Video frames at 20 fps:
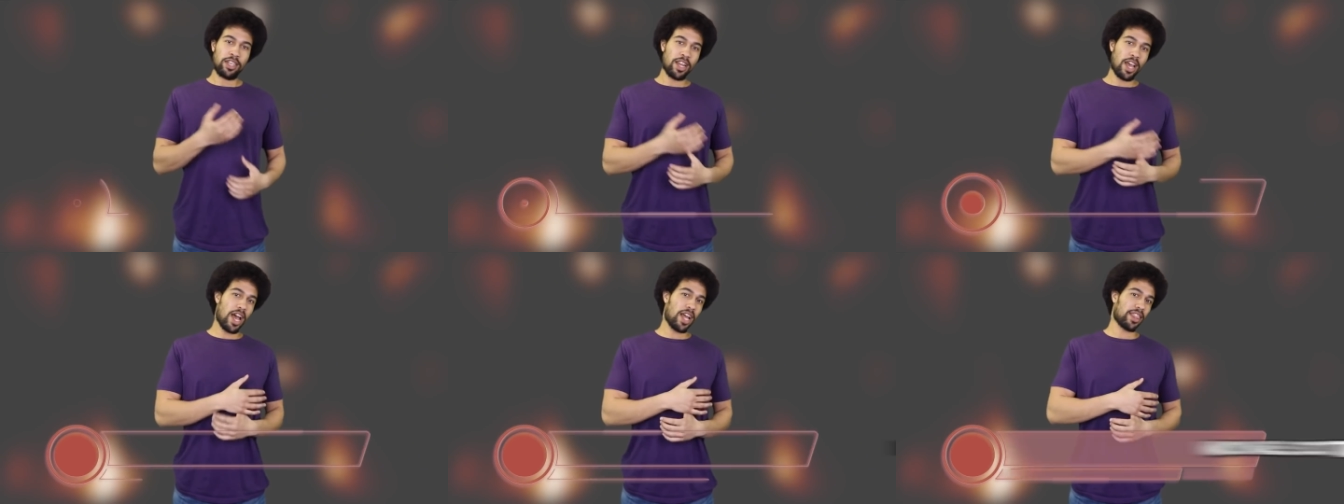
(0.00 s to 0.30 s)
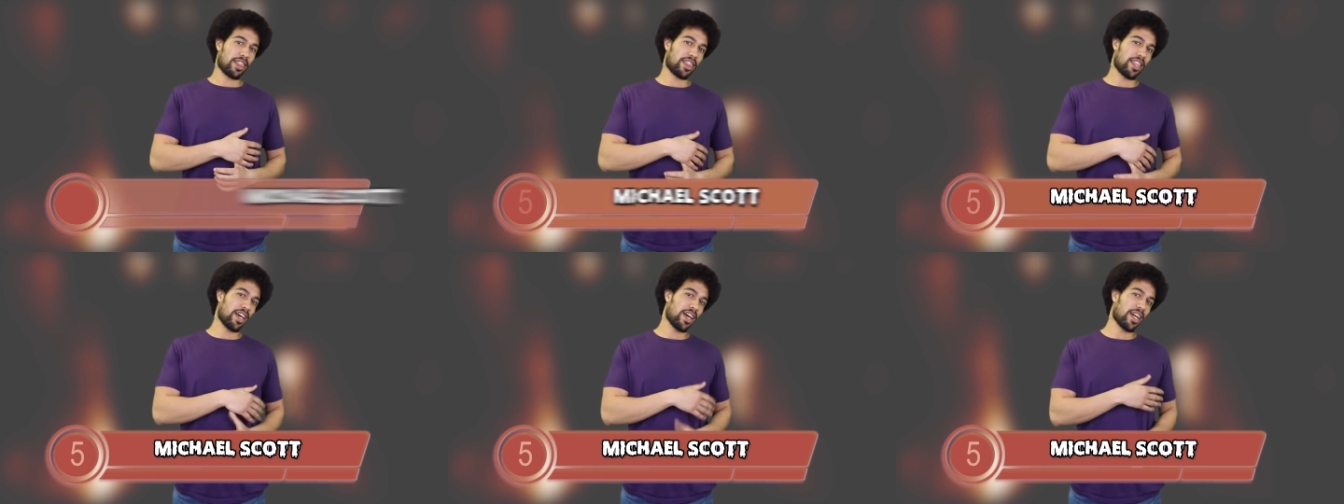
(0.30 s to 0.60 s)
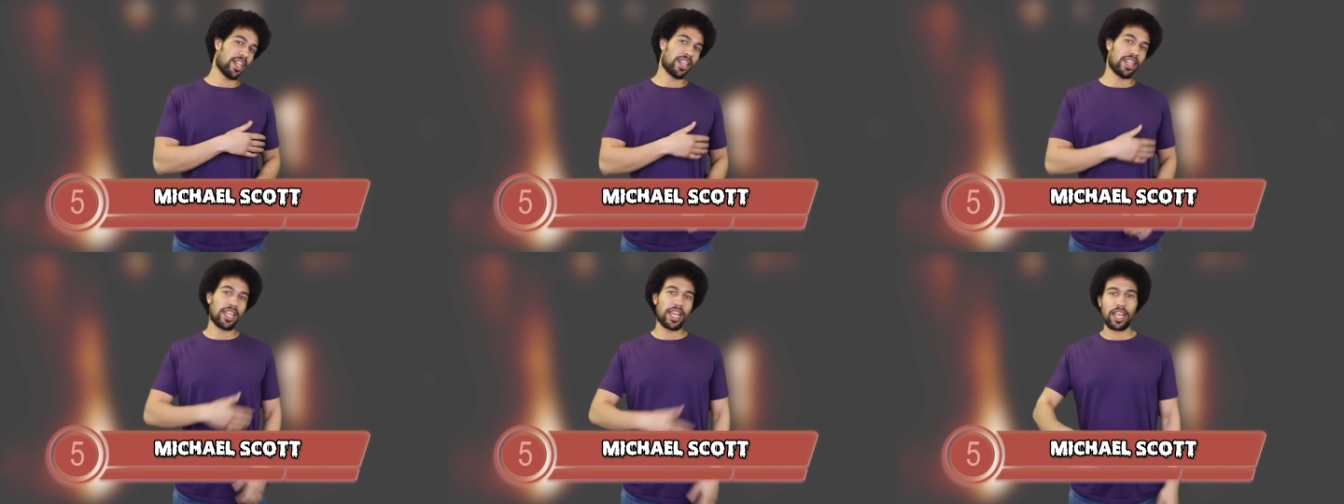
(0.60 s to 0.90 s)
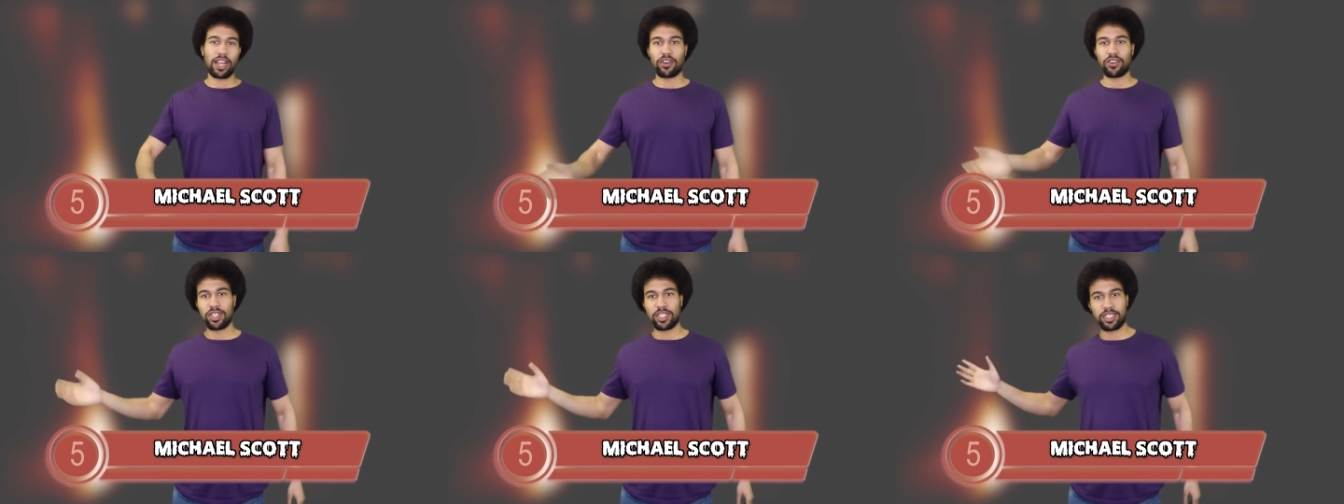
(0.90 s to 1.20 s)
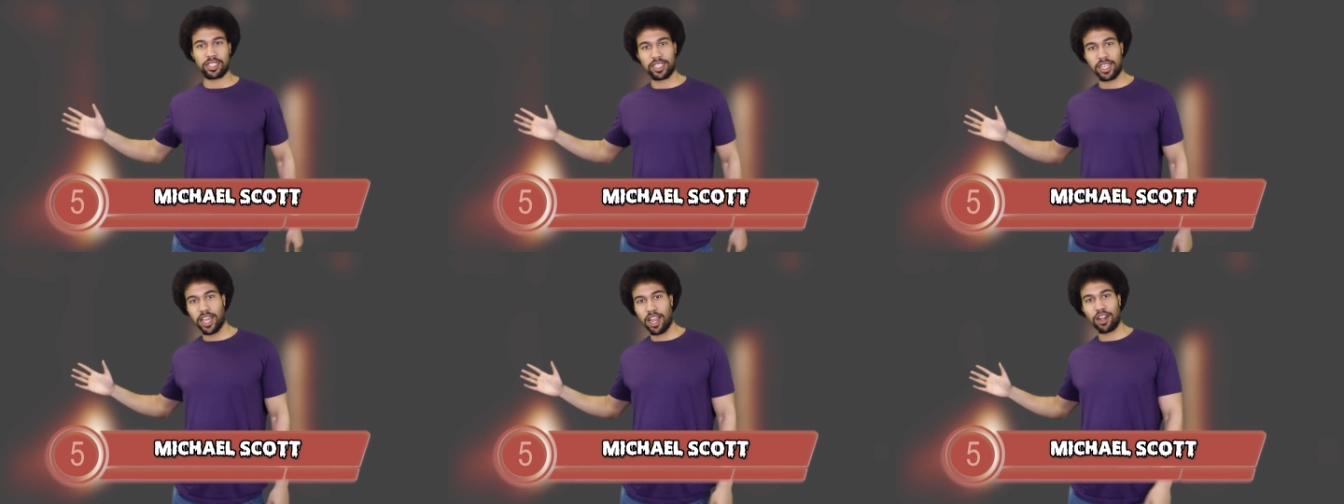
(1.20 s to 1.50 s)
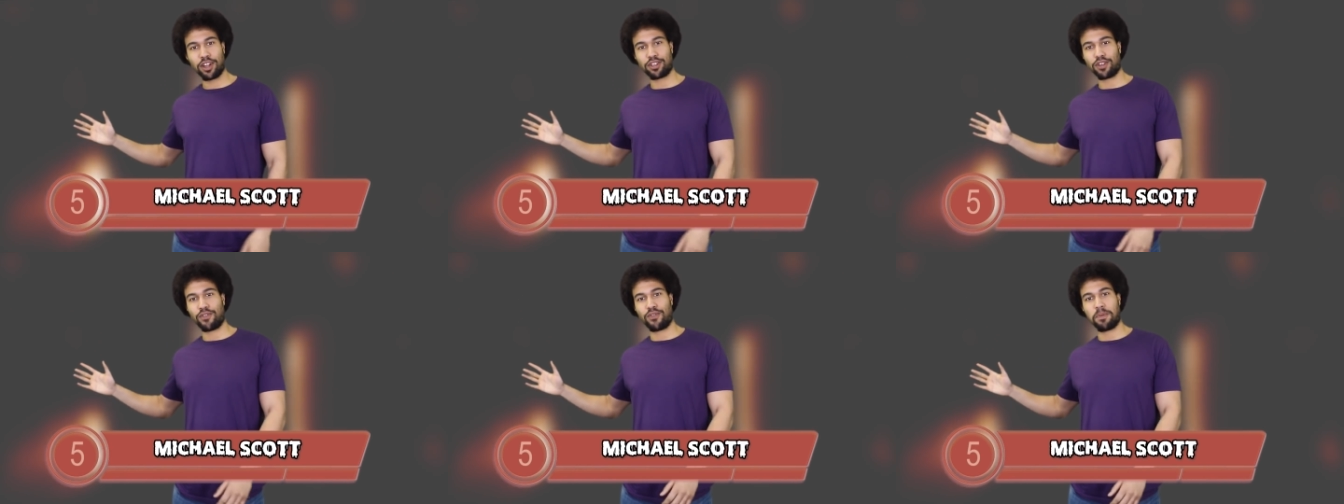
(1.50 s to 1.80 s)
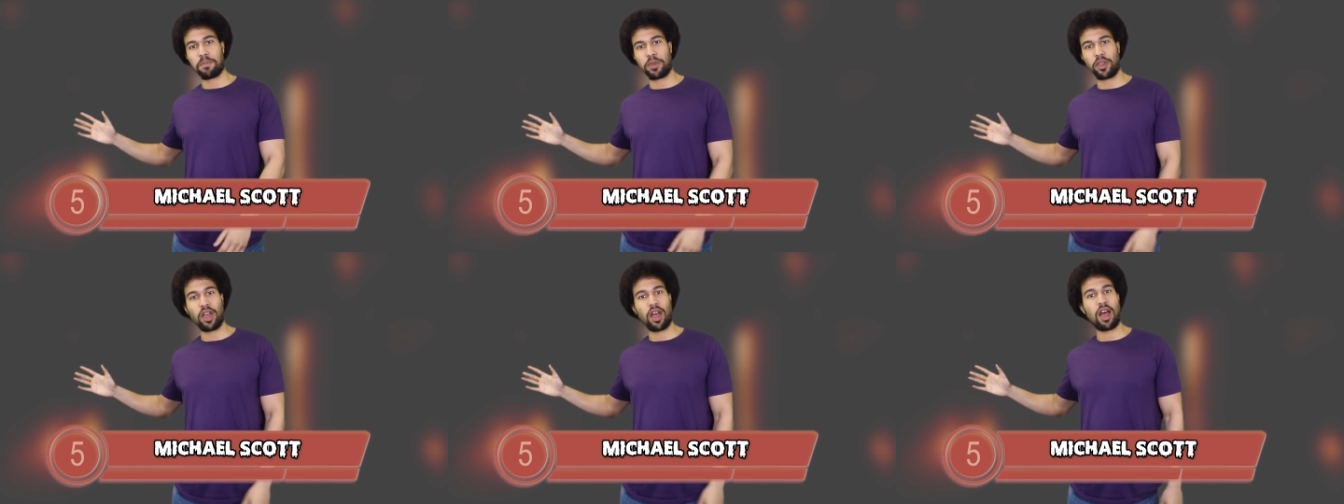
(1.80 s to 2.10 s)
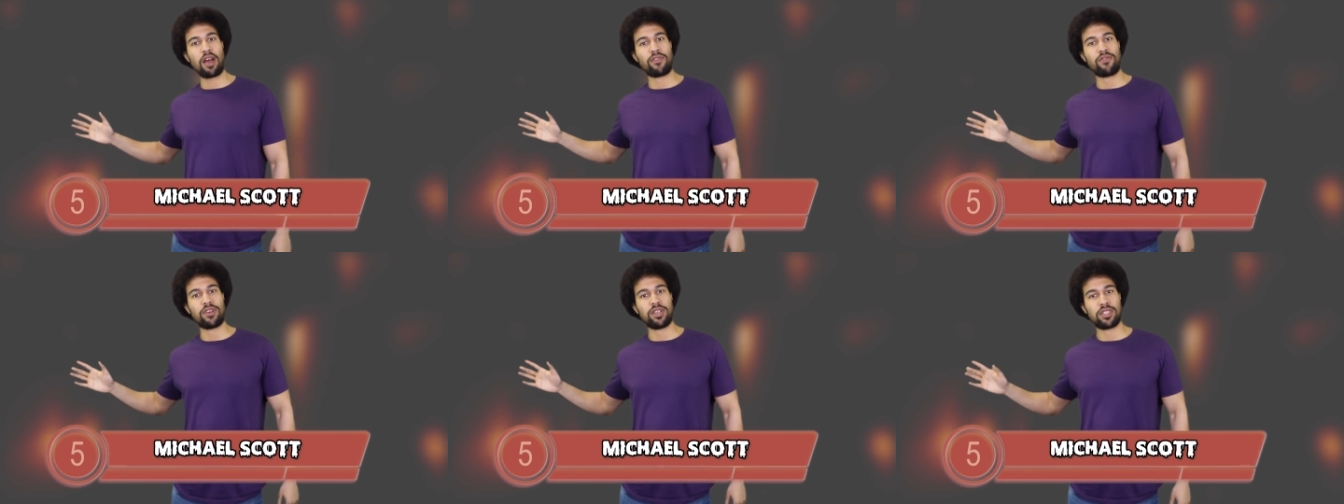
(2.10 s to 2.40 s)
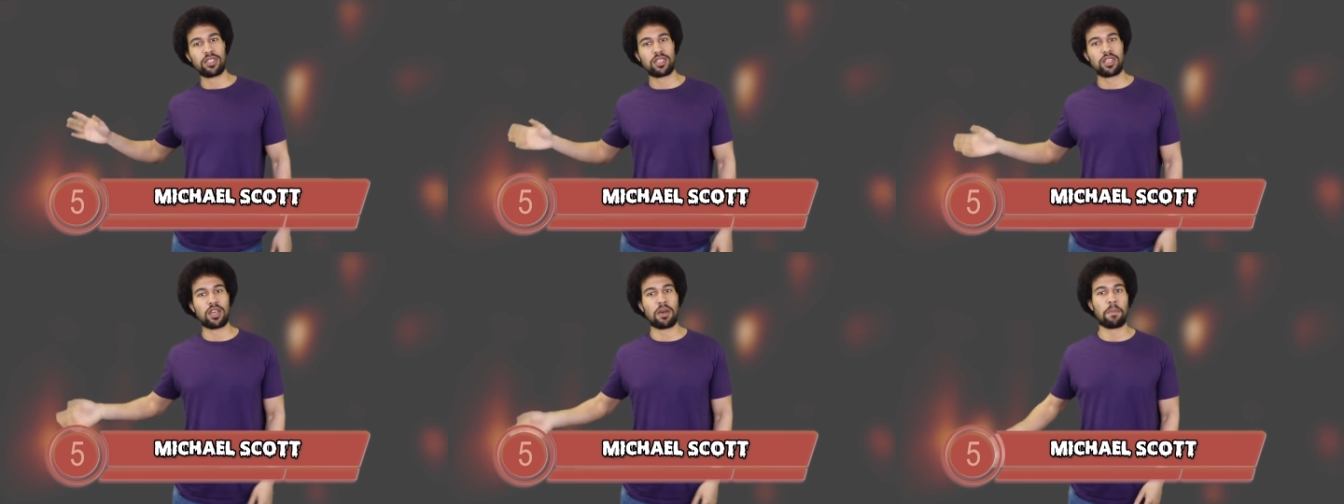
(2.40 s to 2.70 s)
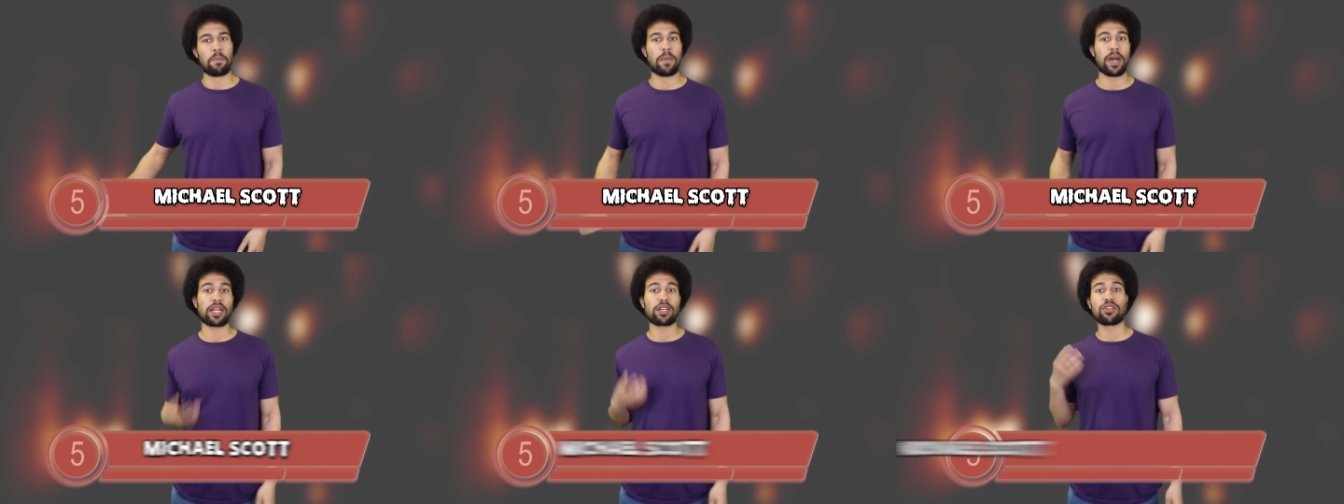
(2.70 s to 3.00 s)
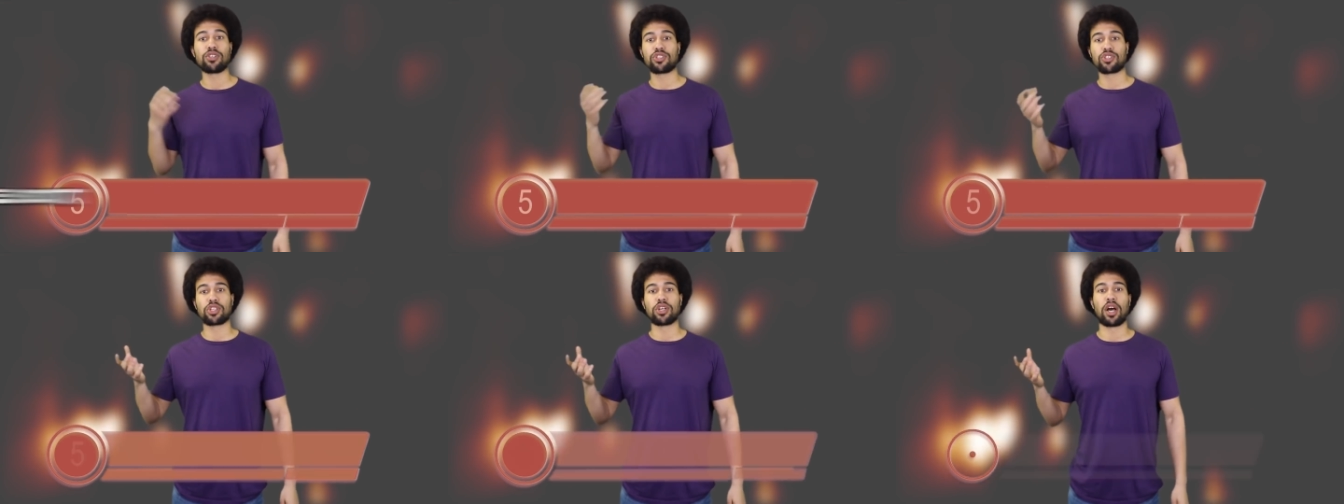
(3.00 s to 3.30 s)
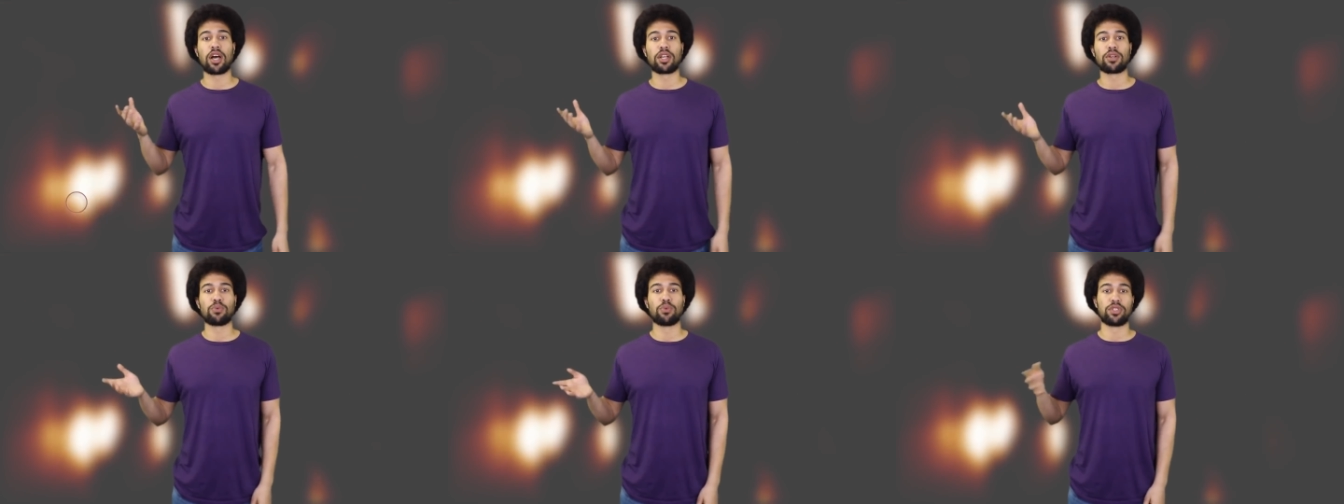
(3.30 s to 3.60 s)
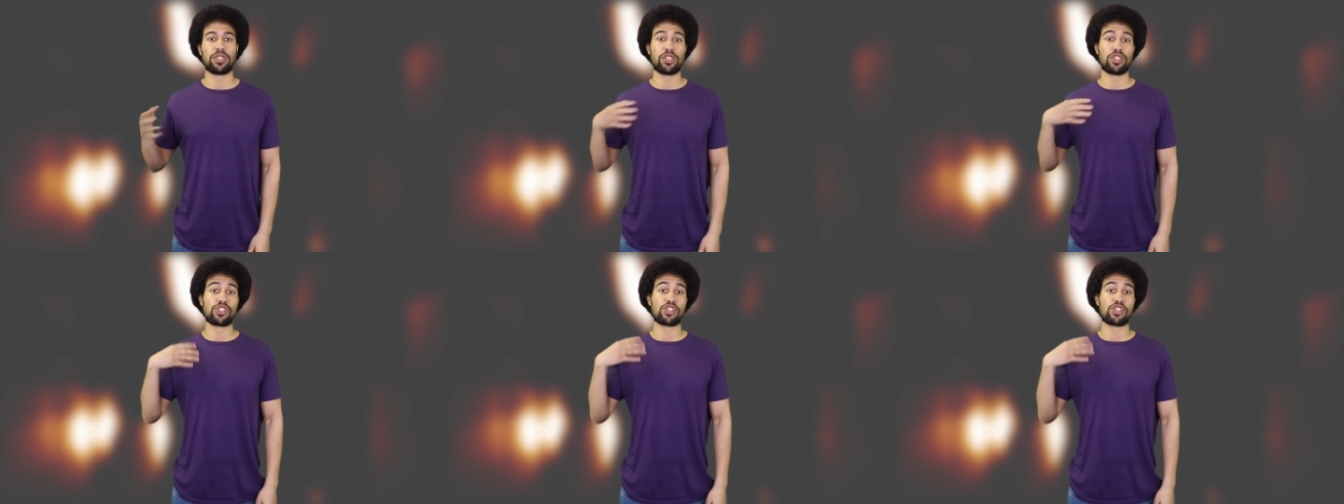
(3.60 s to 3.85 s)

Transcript: Not the hilarious character from The Office, Michael Scott was a